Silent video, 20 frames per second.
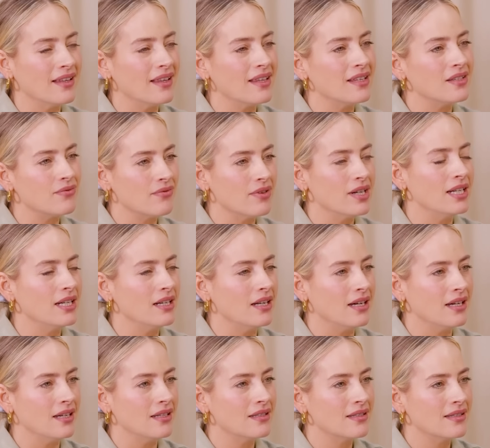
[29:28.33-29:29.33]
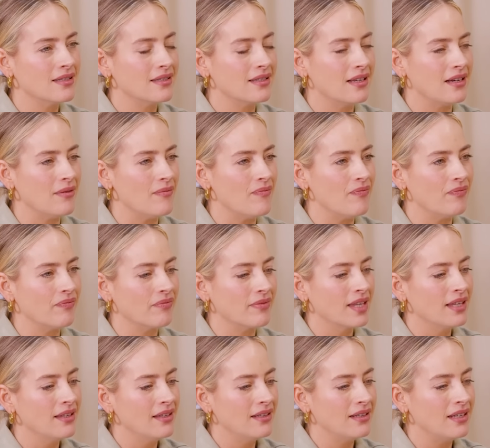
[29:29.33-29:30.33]
These really nice
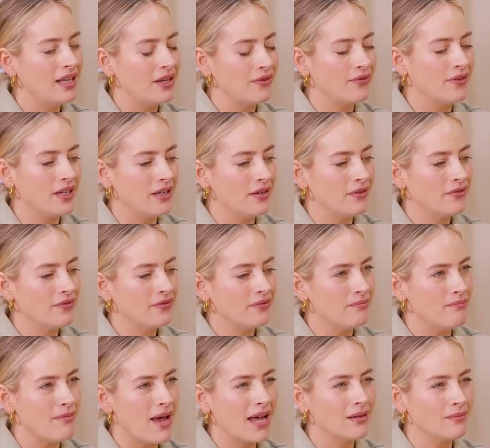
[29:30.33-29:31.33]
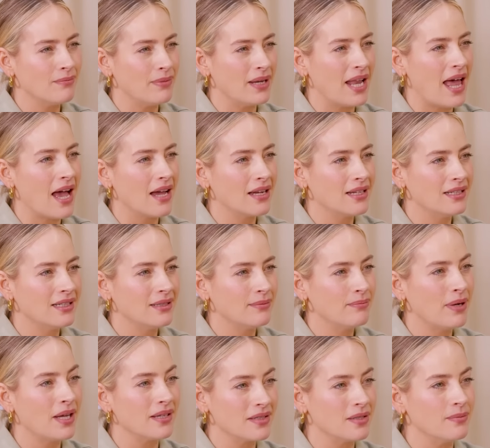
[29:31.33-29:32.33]
F&F matte black
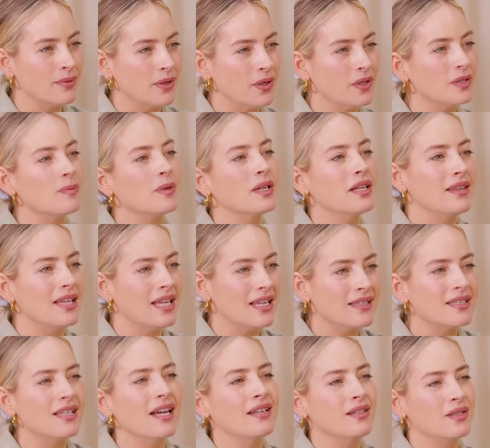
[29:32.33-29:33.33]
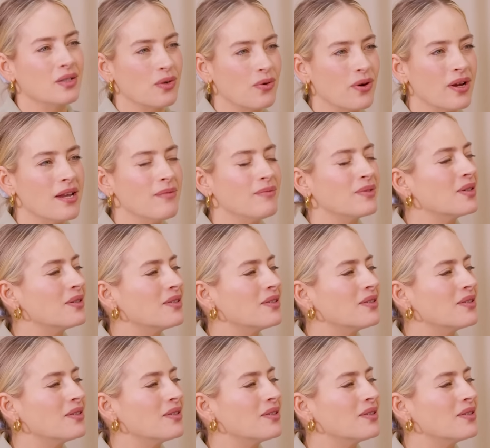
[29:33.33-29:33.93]
pasta bowls, but the inside is cream.